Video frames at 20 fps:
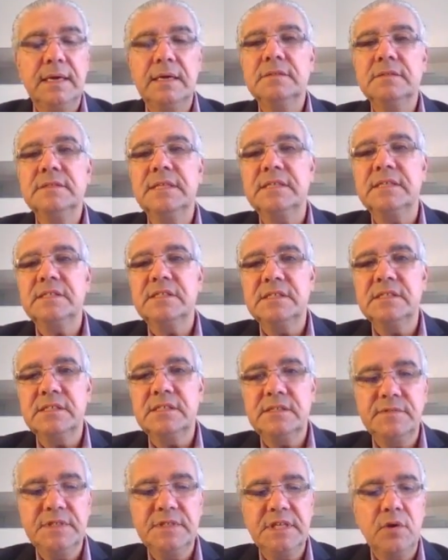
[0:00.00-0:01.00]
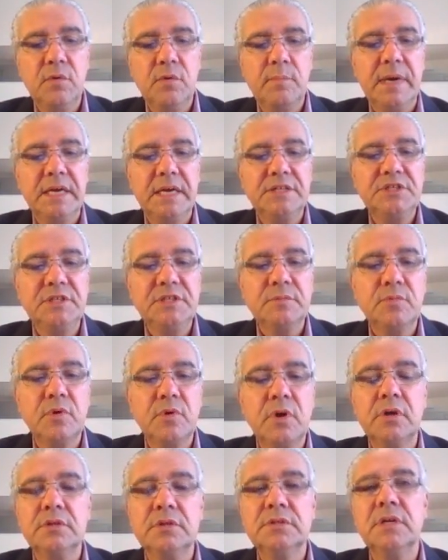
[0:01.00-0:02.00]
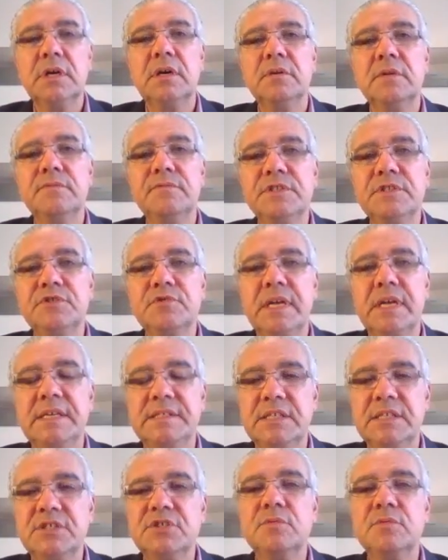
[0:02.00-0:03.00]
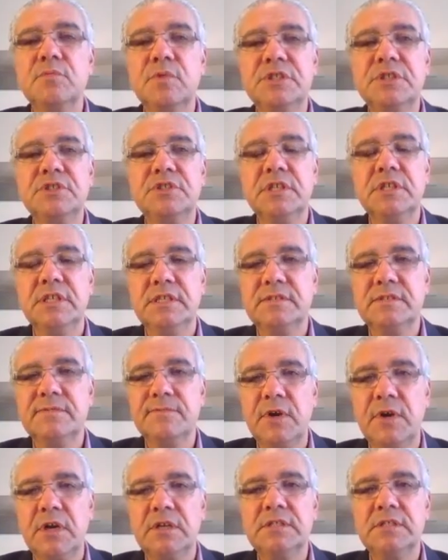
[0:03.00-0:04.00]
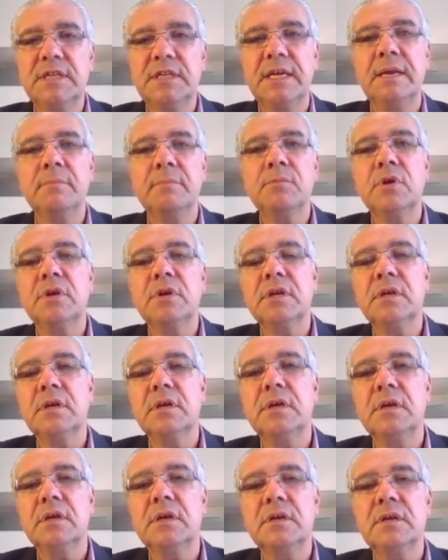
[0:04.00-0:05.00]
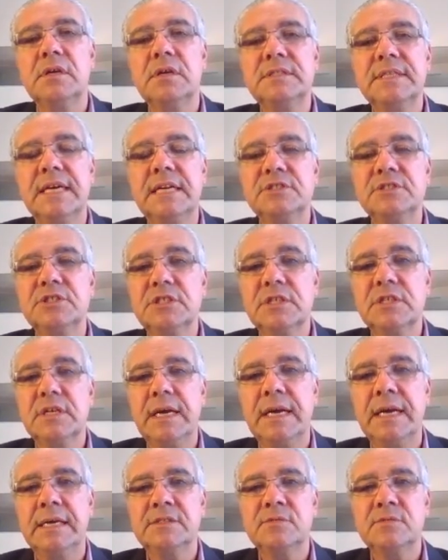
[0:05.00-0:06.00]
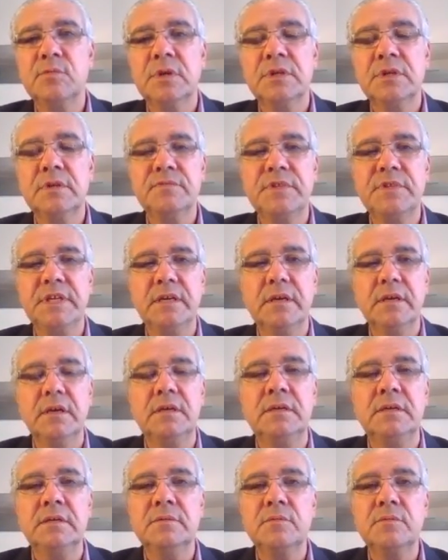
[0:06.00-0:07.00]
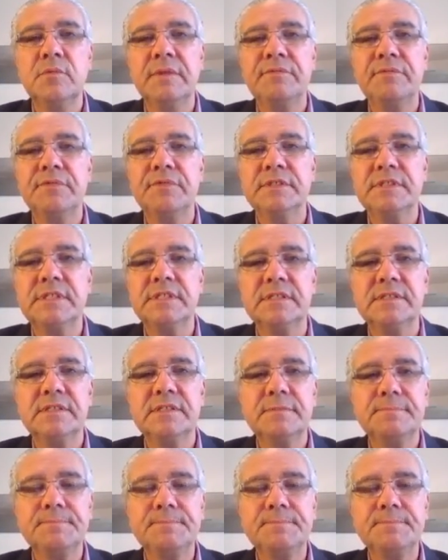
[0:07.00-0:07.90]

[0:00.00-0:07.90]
There's this video by Jim Rohn on visualization, which is fun, and I'm going to attach as one of the references.